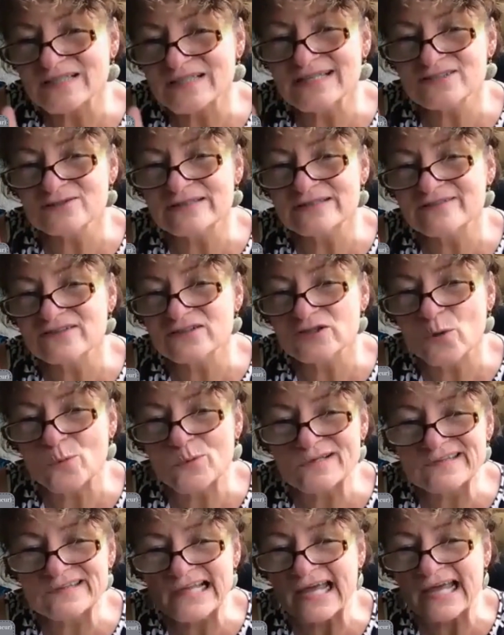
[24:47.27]
I don't even know
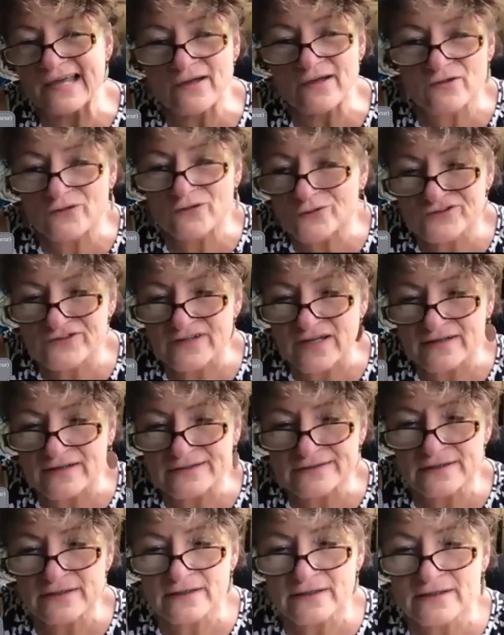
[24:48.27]
what the hell they're
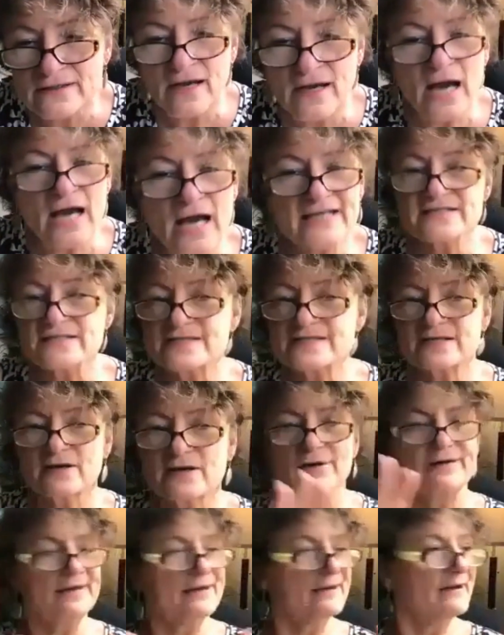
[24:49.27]
selling. I just
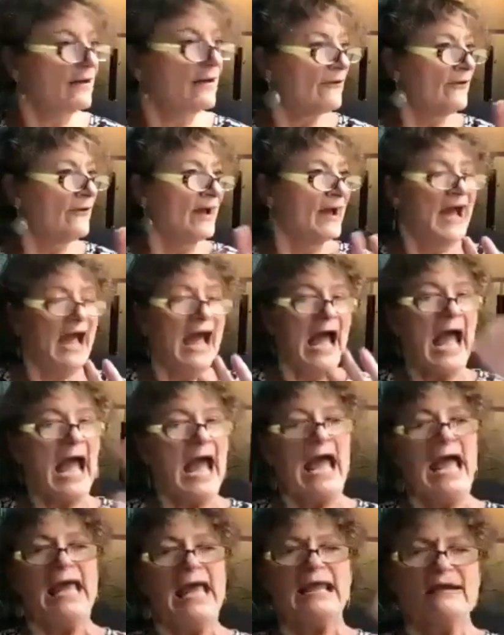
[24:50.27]
go,
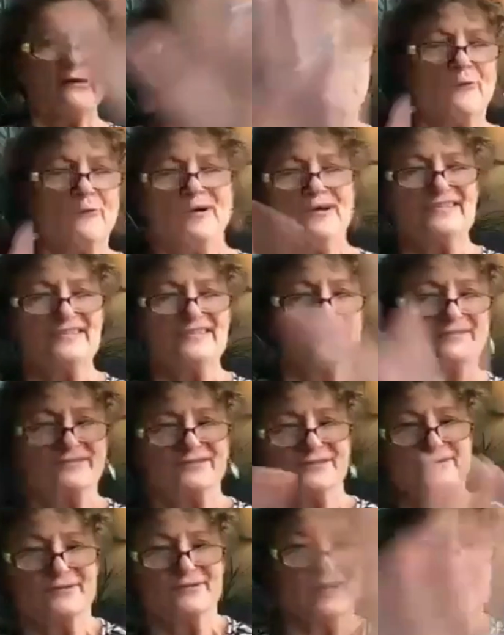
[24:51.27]
I don't know what you're
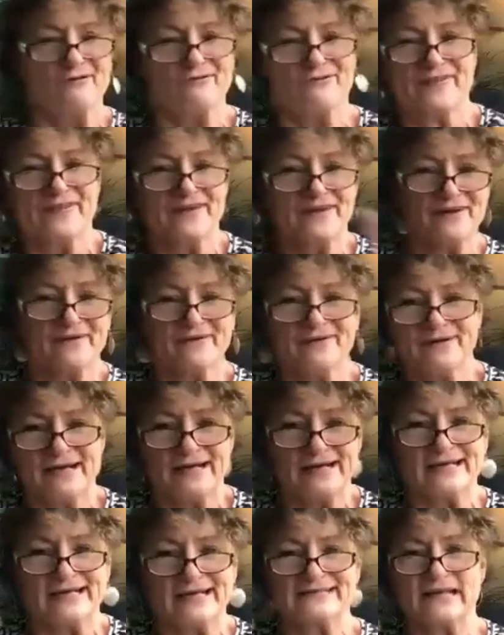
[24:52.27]
doing over there.
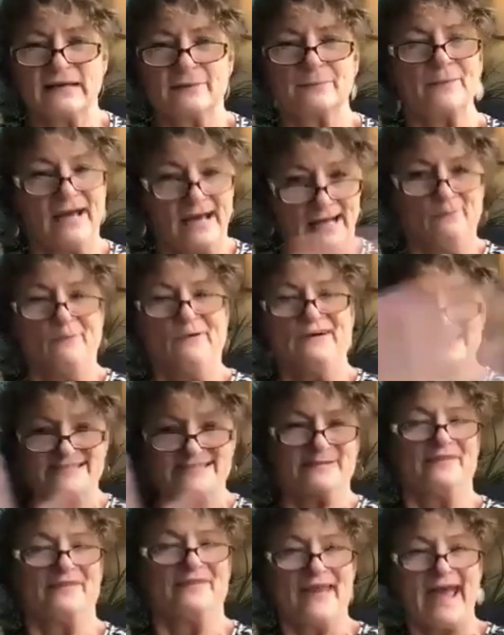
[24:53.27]
It's like, I want
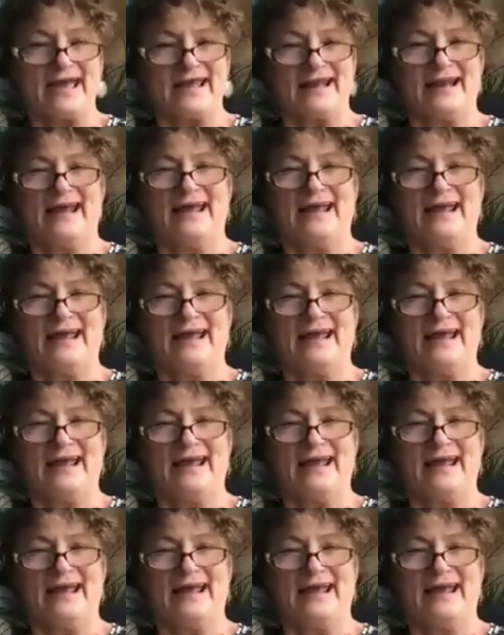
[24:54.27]
some of that.